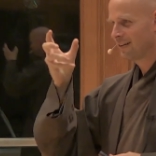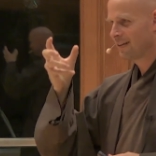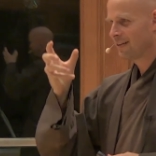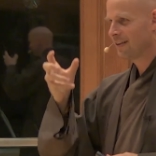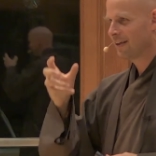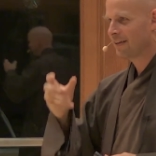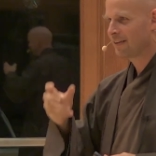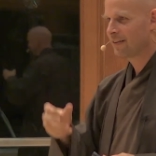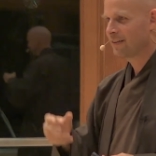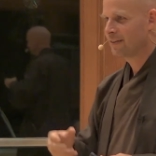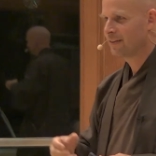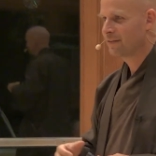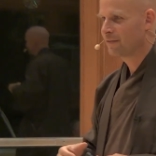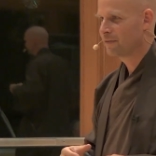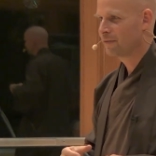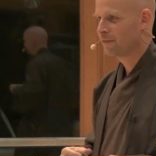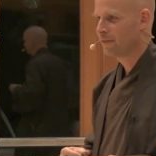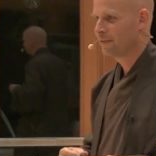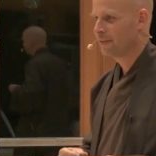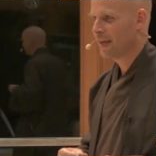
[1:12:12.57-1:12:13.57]
like the
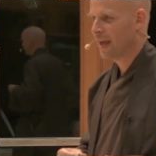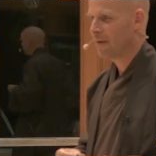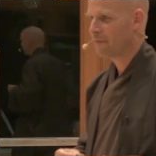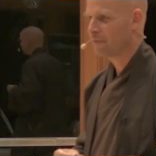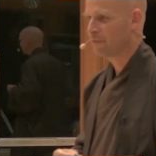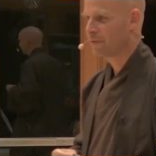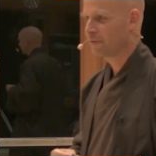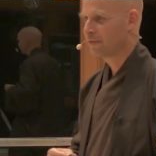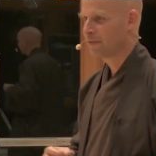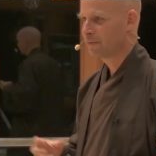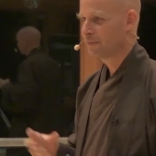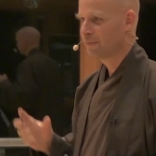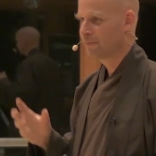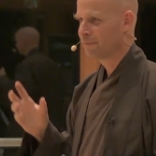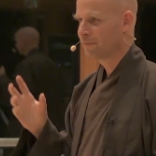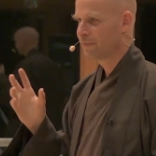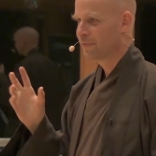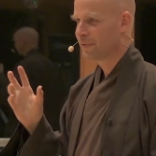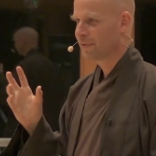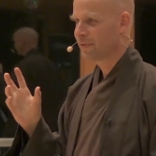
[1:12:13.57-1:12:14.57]
aphorism,
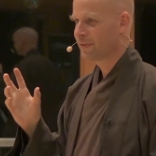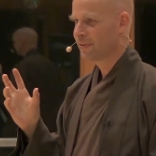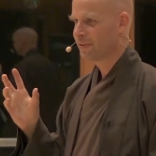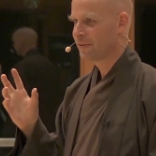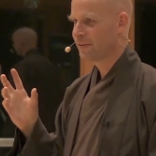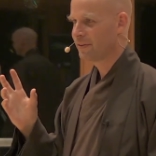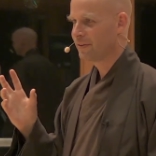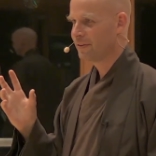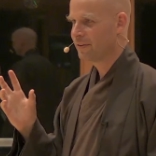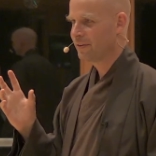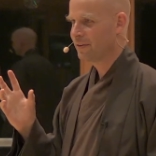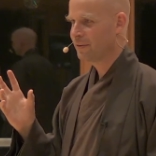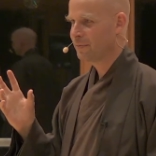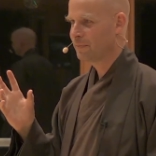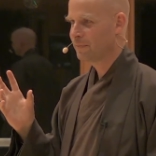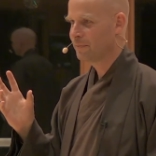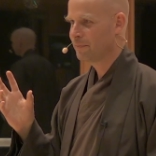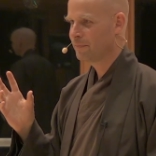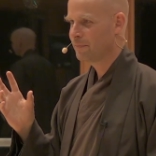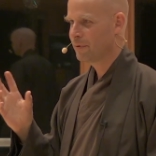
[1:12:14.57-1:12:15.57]
the
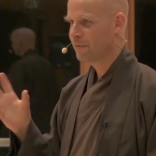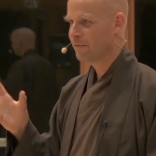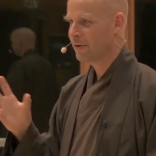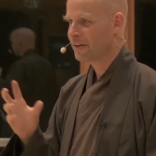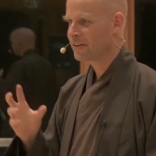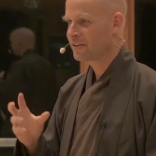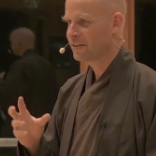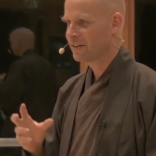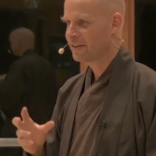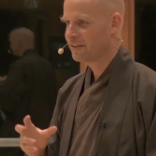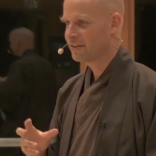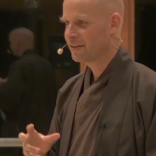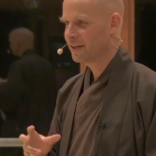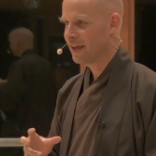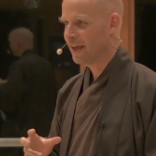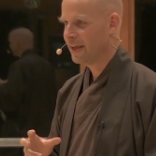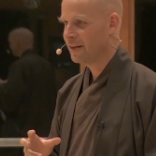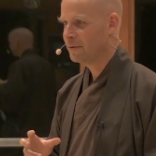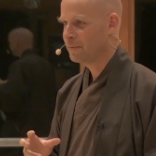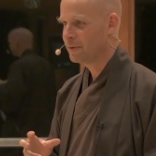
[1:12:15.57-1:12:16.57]
perfection is the
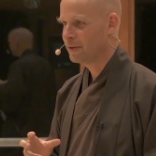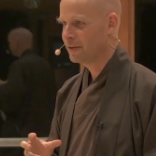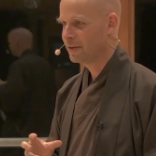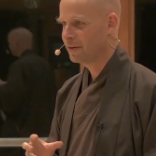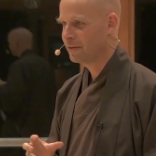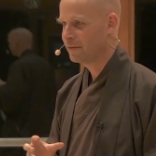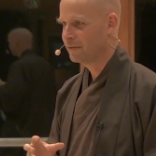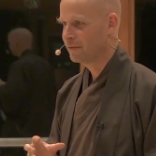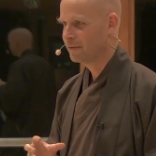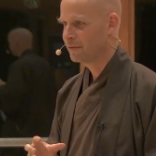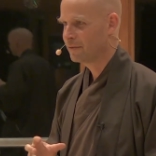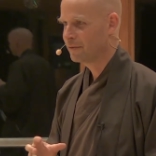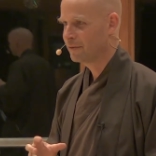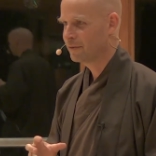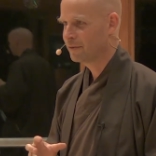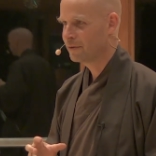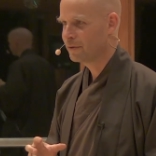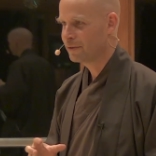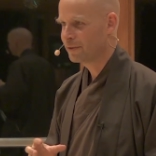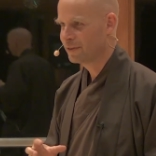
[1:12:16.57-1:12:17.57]
enemy of
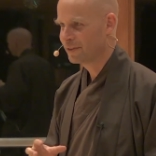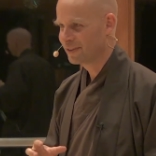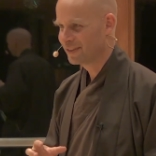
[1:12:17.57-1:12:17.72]
good.